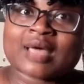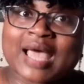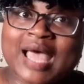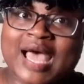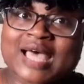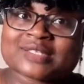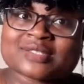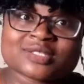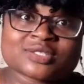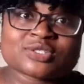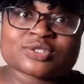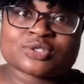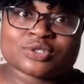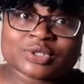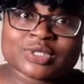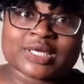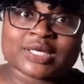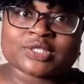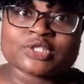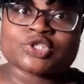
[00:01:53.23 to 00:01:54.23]
As a
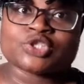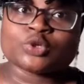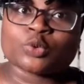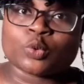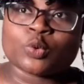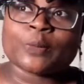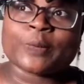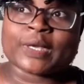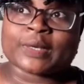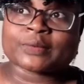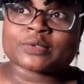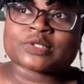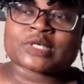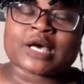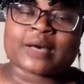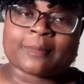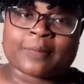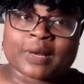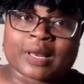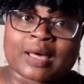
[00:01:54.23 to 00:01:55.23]
student, you will be able to
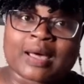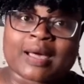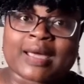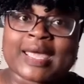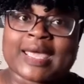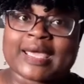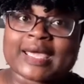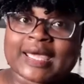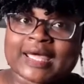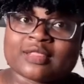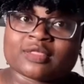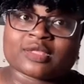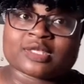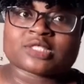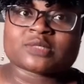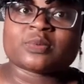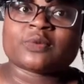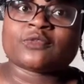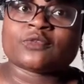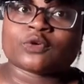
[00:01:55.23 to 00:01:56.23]
apply and get
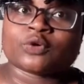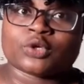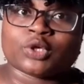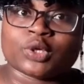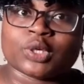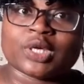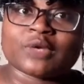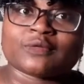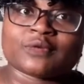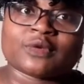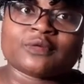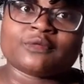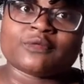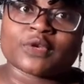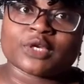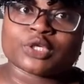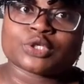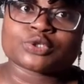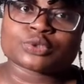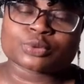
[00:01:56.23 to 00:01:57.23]
this before you even
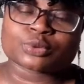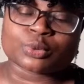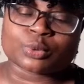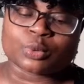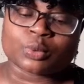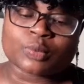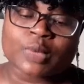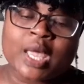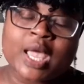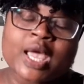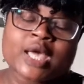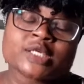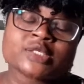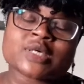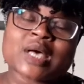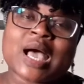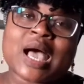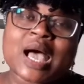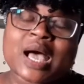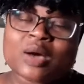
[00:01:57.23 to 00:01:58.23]
finish school. So
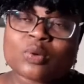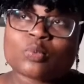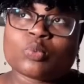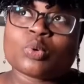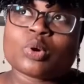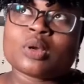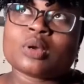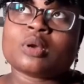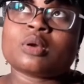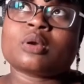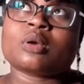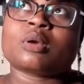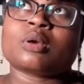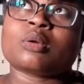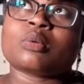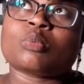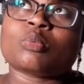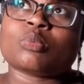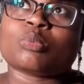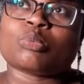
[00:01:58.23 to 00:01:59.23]

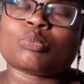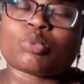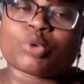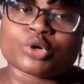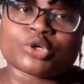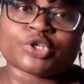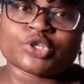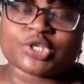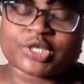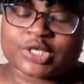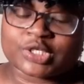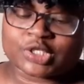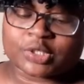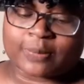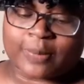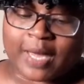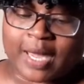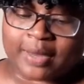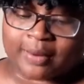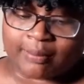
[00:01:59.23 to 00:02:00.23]
what you need to
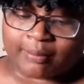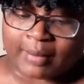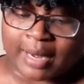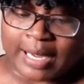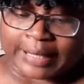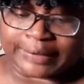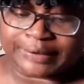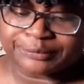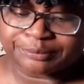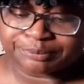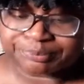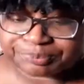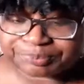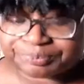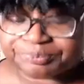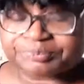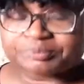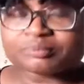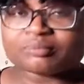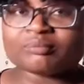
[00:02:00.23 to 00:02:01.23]
bear in mind
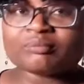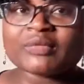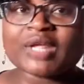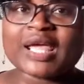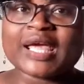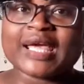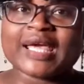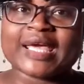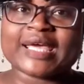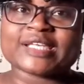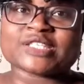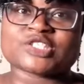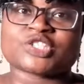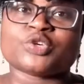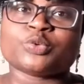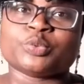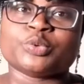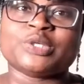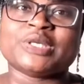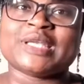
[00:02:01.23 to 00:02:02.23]
is you
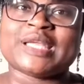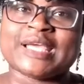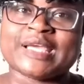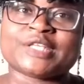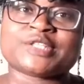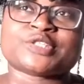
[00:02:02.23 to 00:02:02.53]
will need